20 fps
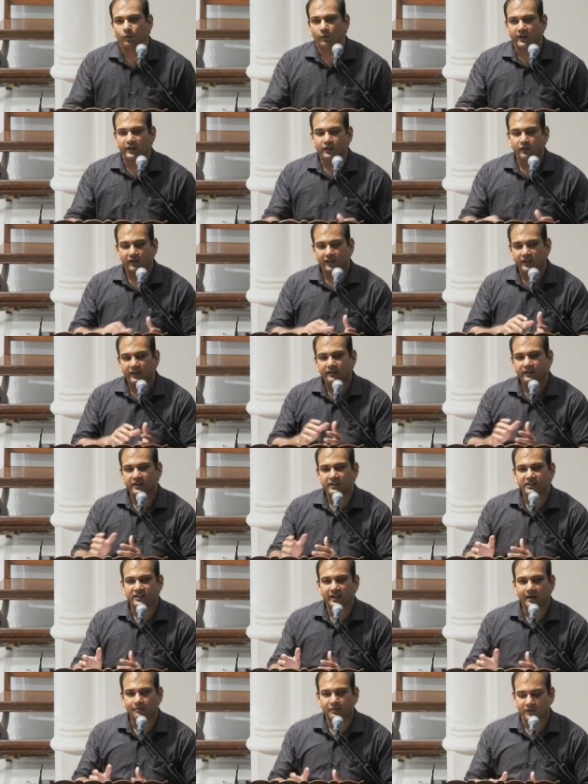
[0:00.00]
When you read
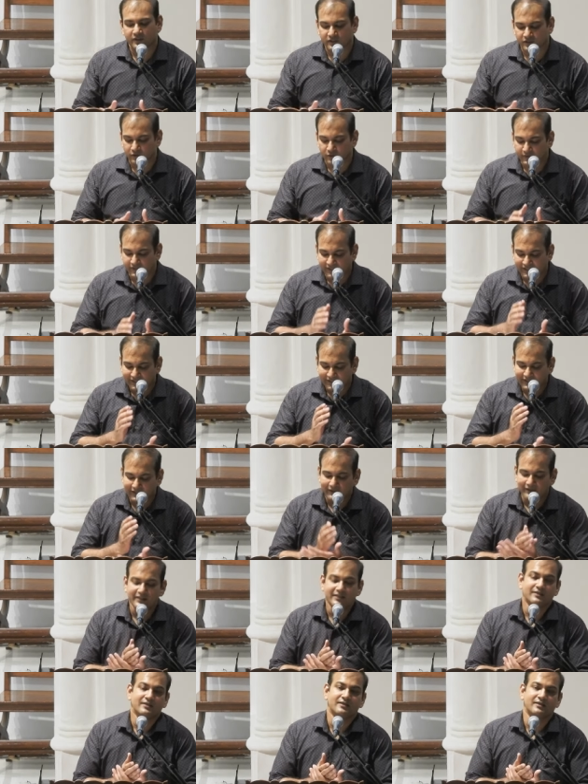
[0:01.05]
these chapters, you can
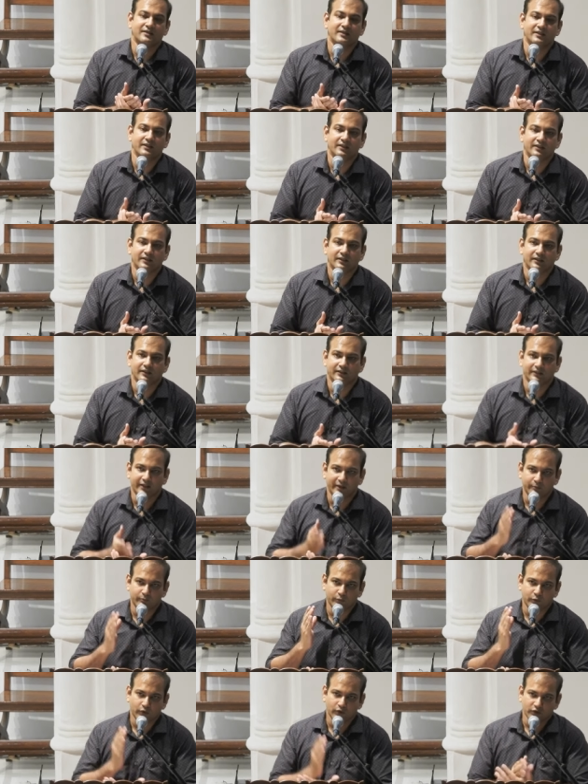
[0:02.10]
clearly see
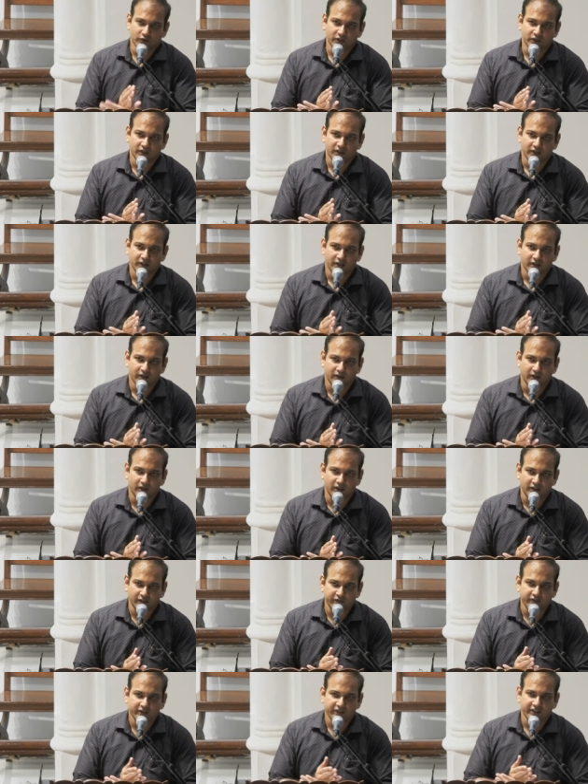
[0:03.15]
that both a
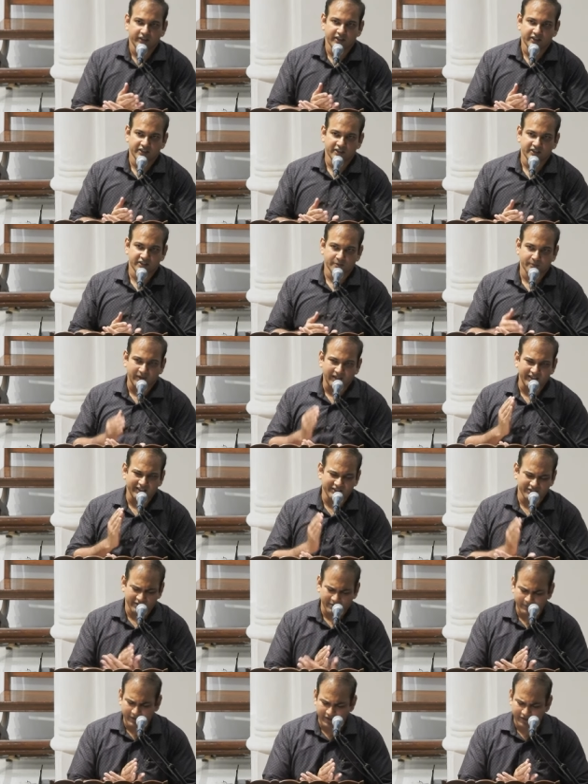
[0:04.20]
live in relationship and
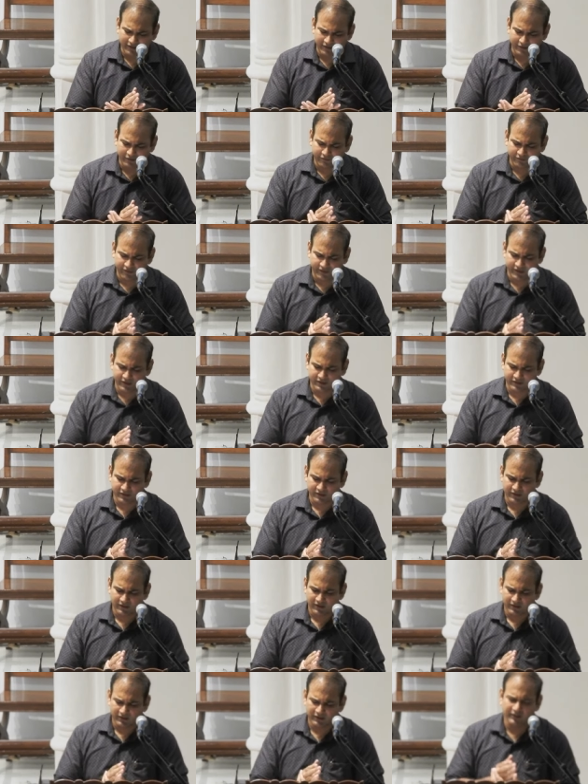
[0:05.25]
extramarital affairs
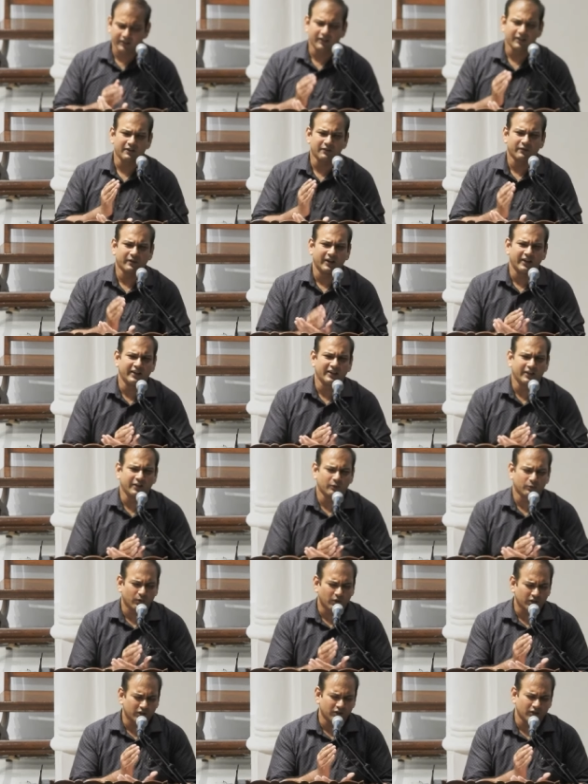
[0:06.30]
clearly
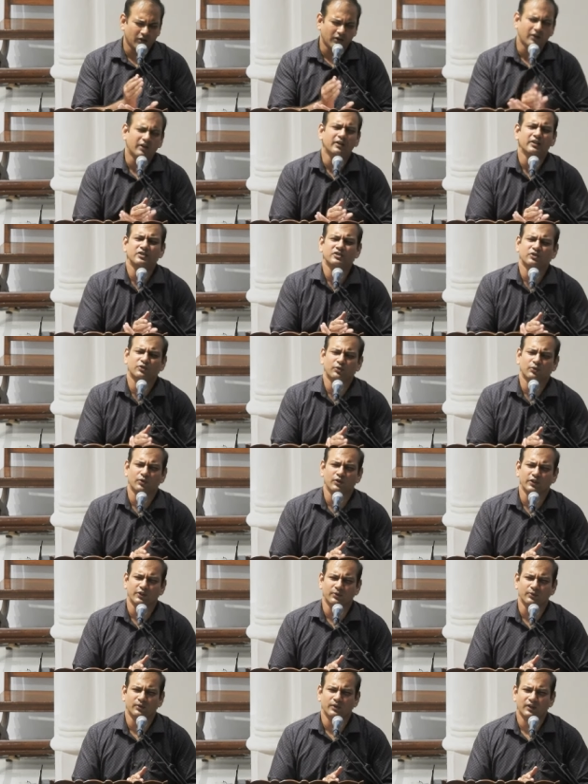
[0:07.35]
violate what God has
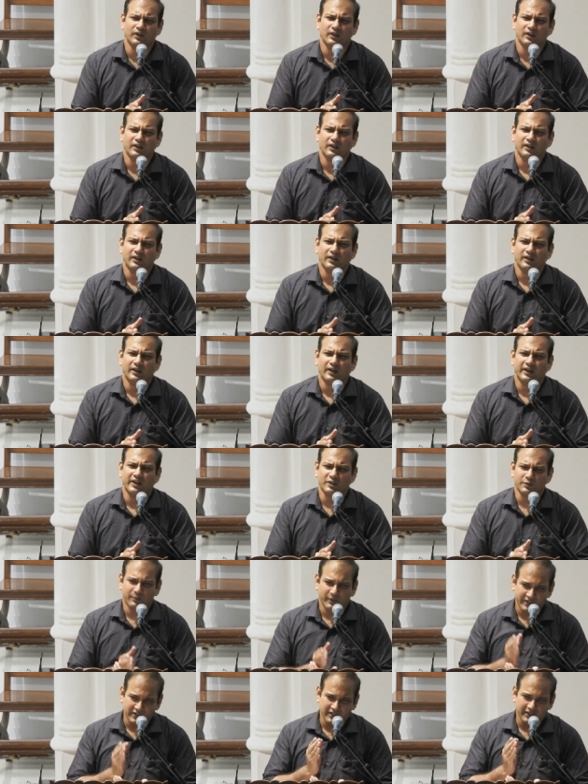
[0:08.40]
told you,
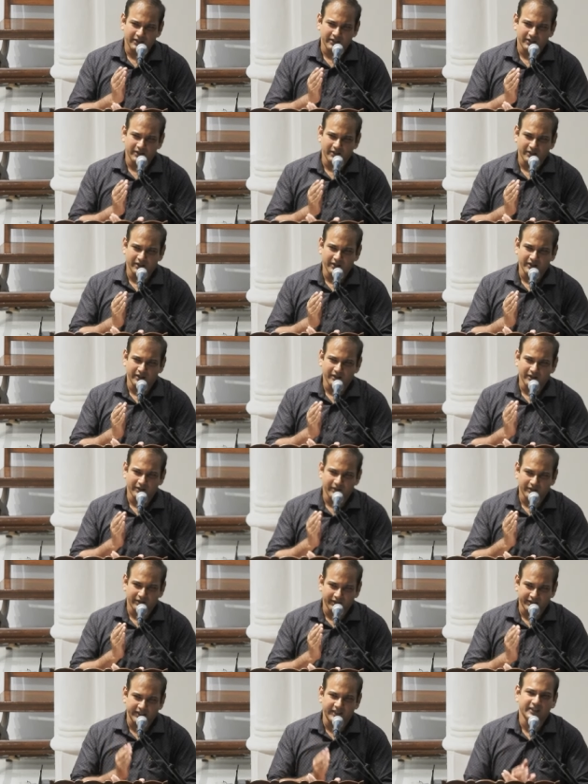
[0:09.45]
especially in
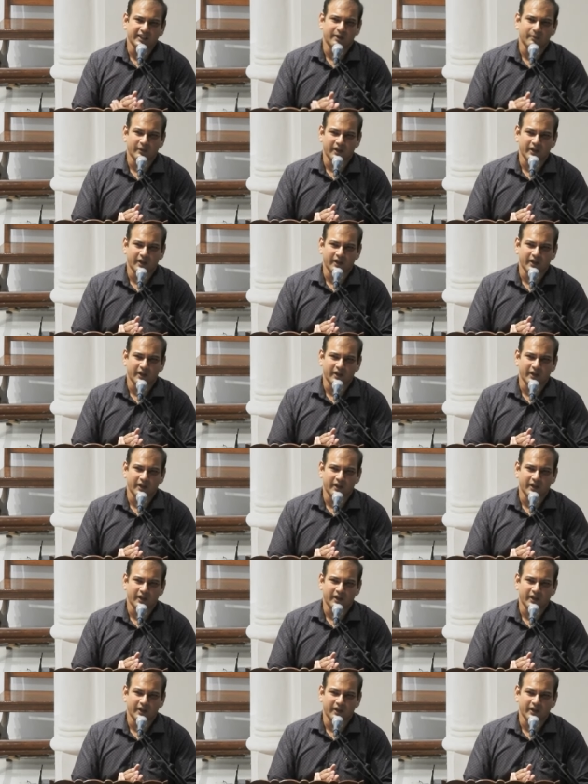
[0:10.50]
the Ten